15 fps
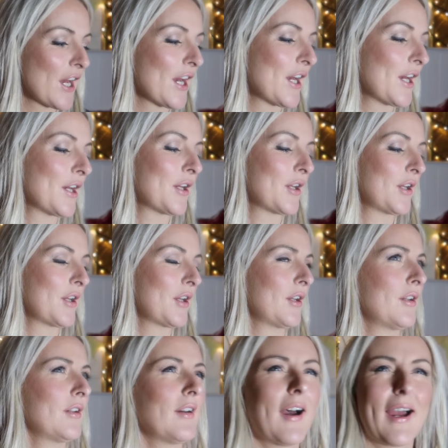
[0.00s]
Uh,
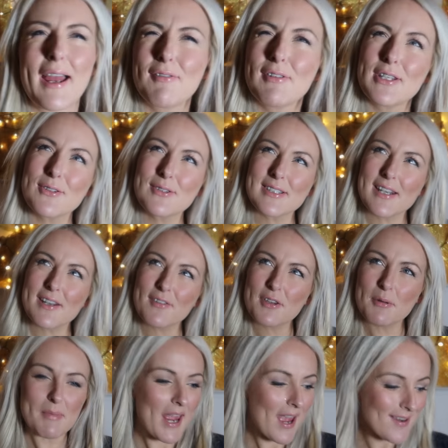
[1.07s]
I haven't used any of
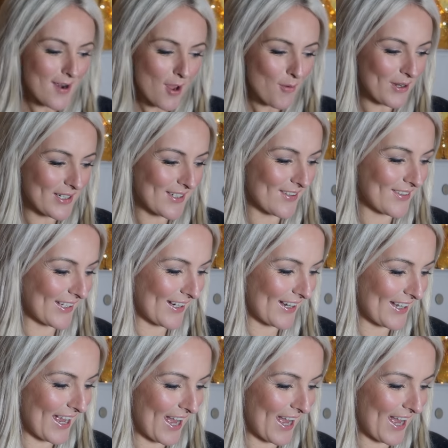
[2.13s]
them yet? No, I don't think I